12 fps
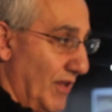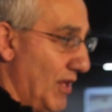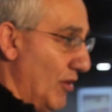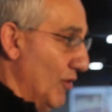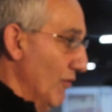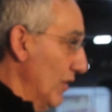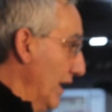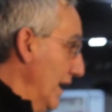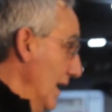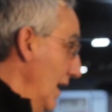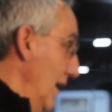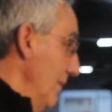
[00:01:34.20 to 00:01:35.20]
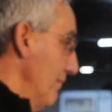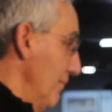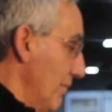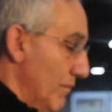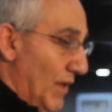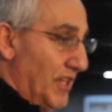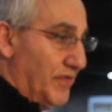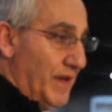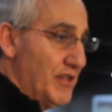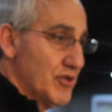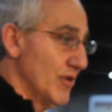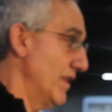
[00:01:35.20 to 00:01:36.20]
another really uh, nice
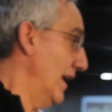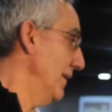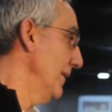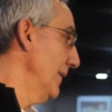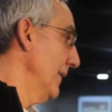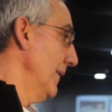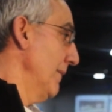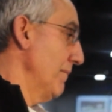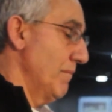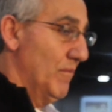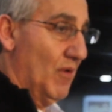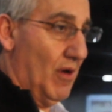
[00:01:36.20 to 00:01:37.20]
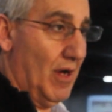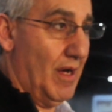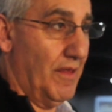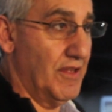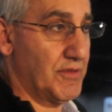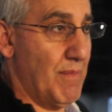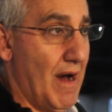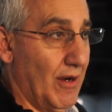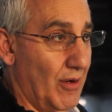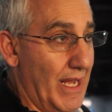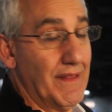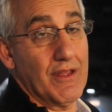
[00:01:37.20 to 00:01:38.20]
feature that uh, this
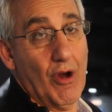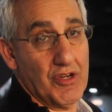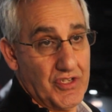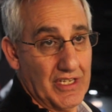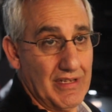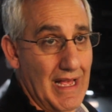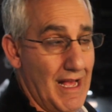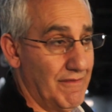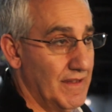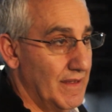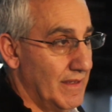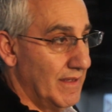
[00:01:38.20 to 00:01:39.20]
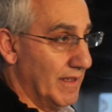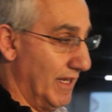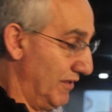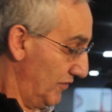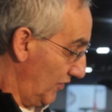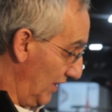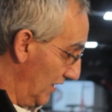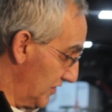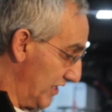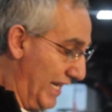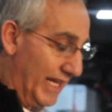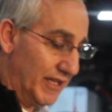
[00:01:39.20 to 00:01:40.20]
model and the R6 have, is the
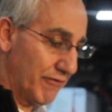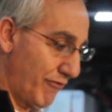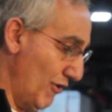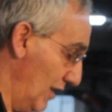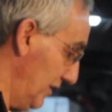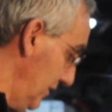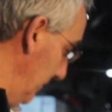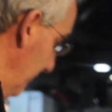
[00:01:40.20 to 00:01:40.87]
seating in the front.